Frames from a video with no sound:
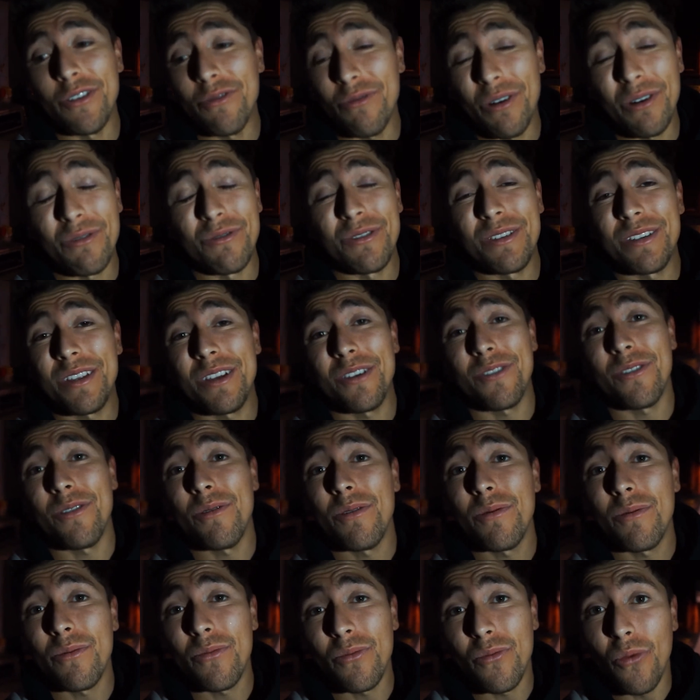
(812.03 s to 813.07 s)
Grow is their
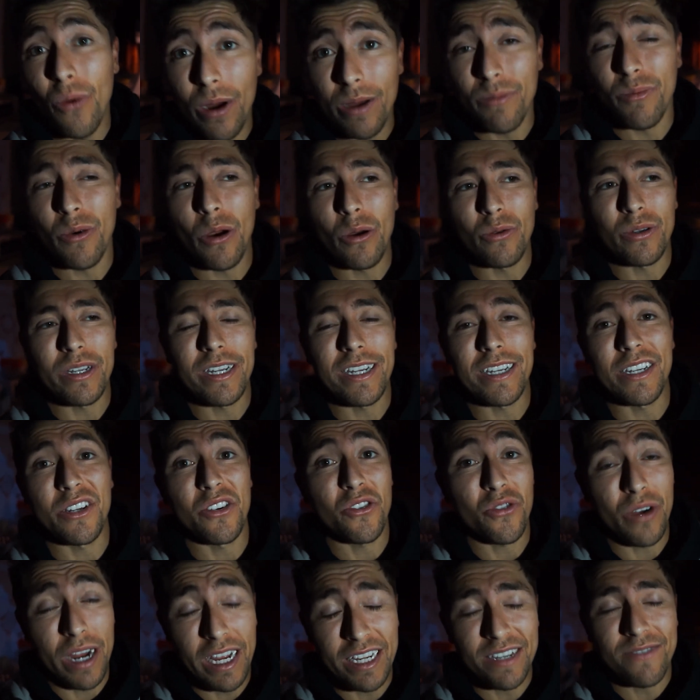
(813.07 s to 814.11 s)
whey protein,
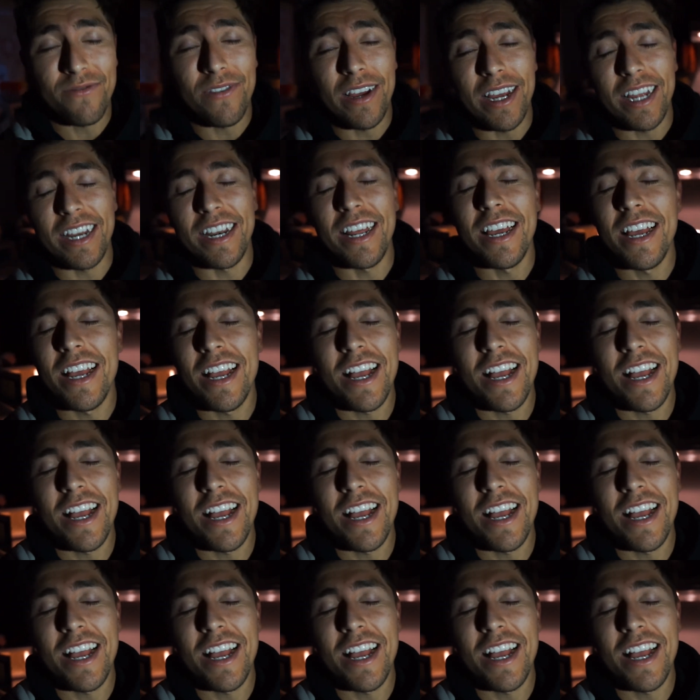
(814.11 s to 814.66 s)
grass-fed,